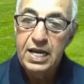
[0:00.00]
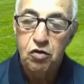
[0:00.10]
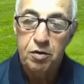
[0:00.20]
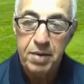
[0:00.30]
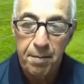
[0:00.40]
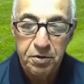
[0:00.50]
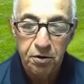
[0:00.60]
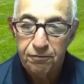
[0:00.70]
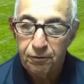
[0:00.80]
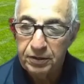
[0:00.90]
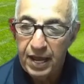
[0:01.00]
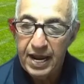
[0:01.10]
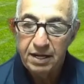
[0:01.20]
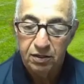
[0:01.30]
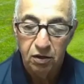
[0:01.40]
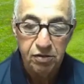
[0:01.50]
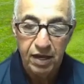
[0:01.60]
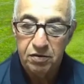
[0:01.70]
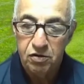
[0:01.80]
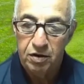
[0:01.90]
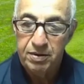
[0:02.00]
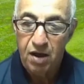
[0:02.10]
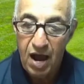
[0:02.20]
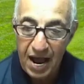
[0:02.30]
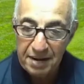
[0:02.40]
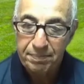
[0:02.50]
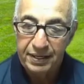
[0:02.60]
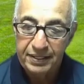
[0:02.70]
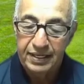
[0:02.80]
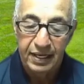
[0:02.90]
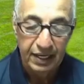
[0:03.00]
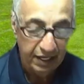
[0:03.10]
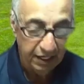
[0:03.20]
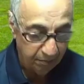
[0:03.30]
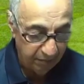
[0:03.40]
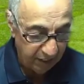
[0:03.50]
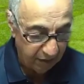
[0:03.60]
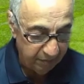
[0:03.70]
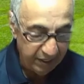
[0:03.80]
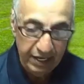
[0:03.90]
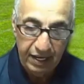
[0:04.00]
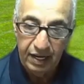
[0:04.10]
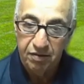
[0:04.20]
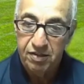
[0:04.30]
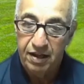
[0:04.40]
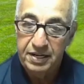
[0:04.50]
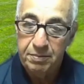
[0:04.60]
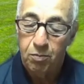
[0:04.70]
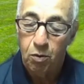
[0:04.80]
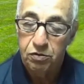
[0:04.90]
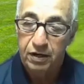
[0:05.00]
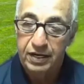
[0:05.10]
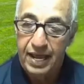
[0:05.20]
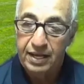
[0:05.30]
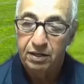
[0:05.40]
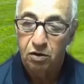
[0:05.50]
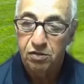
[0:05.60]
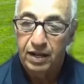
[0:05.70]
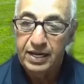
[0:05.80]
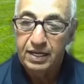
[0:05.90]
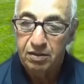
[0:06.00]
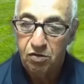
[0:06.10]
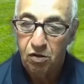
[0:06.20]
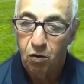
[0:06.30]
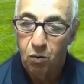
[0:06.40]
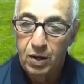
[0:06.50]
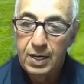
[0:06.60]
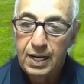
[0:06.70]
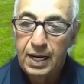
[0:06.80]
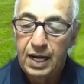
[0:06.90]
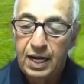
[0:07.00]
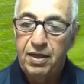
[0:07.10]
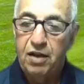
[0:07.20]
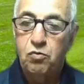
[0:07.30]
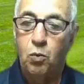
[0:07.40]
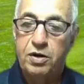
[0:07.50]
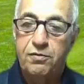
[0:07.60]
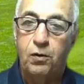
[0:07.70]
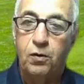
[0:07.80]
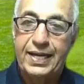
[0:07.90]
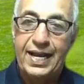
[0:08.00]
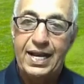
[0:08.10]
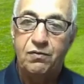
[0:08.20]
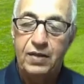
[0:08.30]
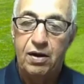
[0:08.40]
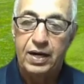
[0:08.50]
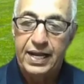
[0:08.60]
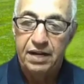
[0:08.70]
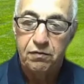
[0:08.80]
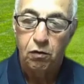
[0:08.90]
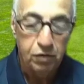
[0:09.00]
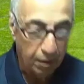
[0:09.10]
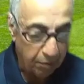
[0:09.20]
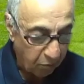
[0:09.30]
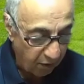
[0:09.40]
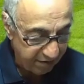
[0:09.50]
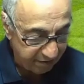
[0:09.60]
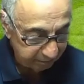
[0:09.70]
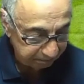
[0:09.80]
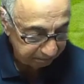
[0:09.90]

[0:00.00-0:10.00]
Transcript: It's going to be a beautiful day. It looks like it's going to be hot, but uh, it'll it'll be uh, sunny most of the day. It looks like so. Uh, that's wonderful. Get out there and get those double points.